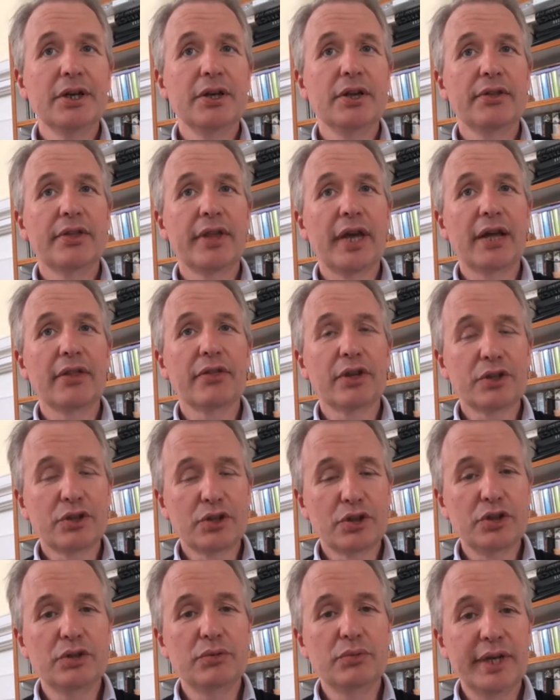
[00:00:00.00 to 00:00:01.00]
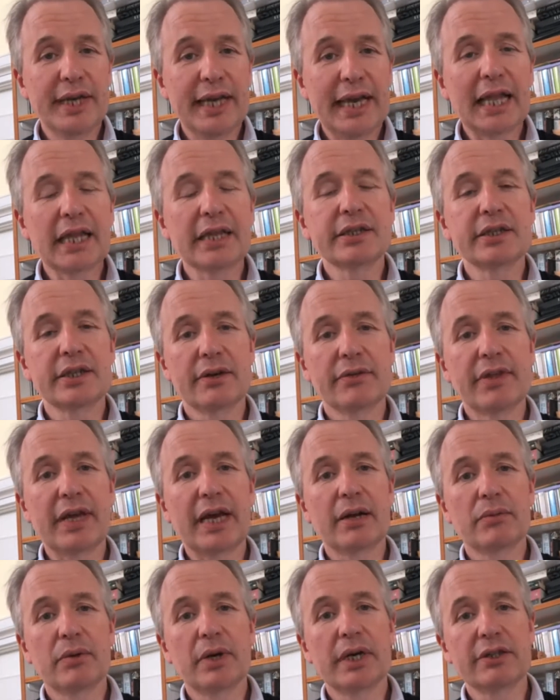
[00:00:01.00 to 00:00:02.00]
that the true reality of that
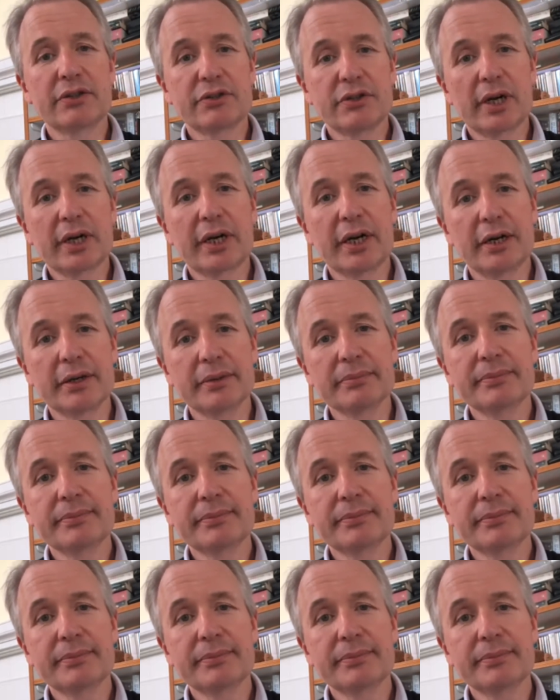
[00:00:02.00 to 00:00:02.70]
really struck home.